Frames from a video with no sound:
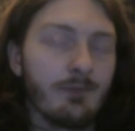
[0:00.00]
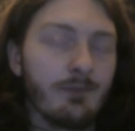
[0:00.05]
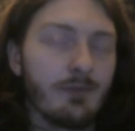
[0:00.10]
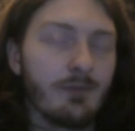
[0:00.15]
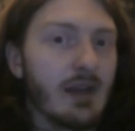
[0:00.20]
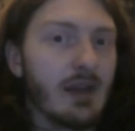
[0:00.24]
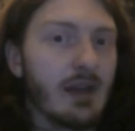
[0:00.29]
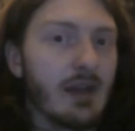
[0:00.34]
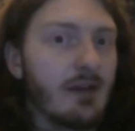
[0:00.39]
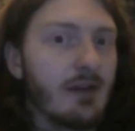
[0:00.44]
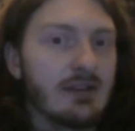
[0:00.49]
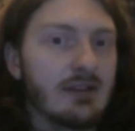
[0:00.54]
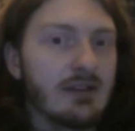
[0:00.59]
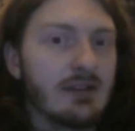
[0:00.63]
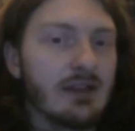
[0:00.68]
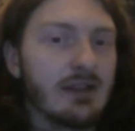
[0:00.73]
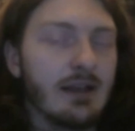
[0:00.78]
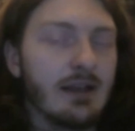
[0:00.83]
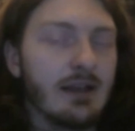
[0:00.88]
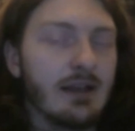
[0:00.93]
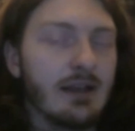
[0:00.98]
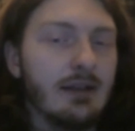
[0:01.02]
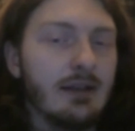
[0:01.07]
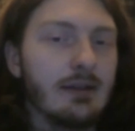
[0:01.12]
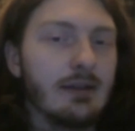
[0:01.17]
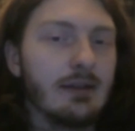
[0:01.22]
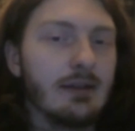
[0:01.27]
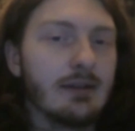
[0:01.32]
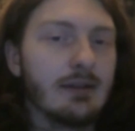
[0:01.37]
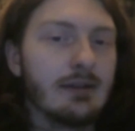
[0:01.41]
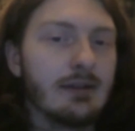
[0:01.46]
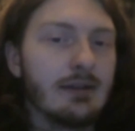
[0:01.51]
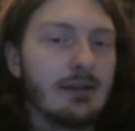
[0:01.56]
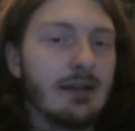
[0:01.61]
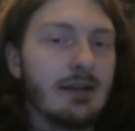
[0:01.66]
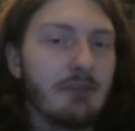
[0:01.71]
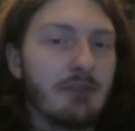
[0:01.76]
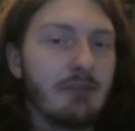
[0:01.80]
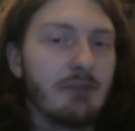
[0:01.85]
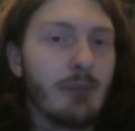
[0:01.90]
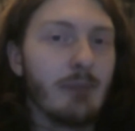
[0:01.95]
I have to say they're
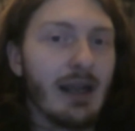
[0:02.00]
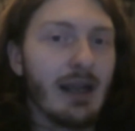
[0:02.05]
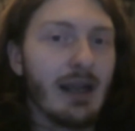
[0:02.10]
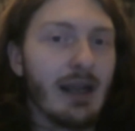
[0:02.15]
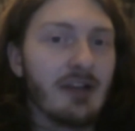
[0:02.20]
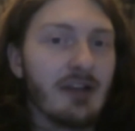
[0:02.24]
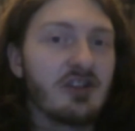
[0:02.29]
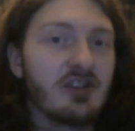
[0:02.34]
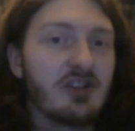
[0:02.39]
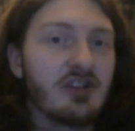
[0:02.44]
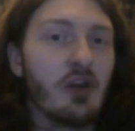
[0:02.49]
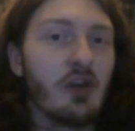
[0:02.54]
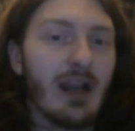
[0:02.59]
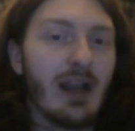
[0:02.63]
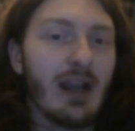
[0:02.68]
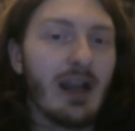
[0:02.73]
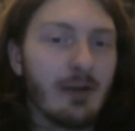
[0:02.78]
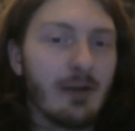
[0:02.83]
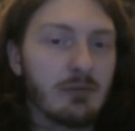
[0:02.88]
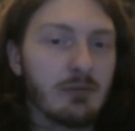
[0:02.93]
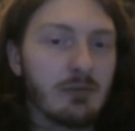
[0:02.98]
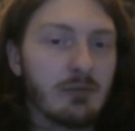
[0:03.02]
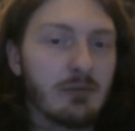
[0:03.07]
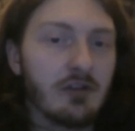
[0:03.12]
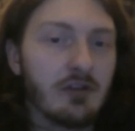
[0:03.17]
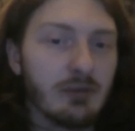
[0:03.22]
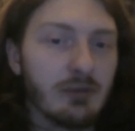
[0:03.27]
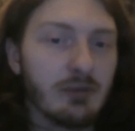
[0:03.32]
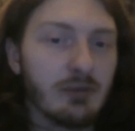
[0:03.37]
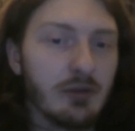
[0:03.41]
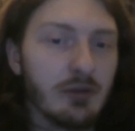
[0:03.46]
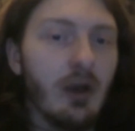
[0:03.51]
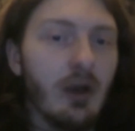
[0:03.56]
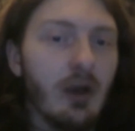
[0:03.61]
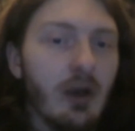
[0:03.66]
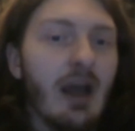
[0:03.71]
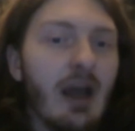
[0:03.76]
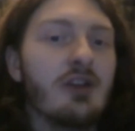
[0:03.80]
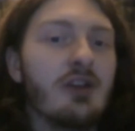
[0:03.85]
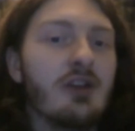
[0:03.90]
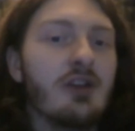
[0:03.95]
being so irresponsible
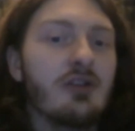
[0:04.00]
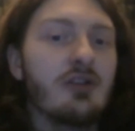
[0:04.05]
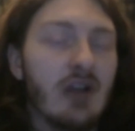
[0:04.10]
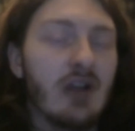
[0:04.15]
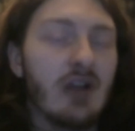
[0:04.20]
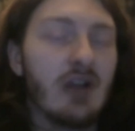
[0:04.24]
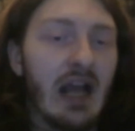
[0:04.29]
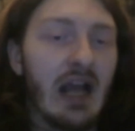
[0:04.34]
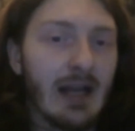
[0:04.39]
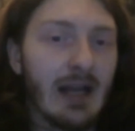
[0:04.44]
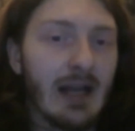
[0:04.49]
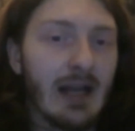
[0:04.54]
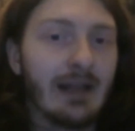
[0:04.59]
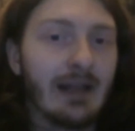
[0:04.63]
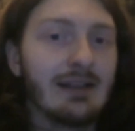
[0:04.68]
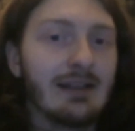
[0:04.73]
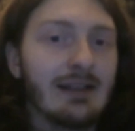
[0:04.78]
and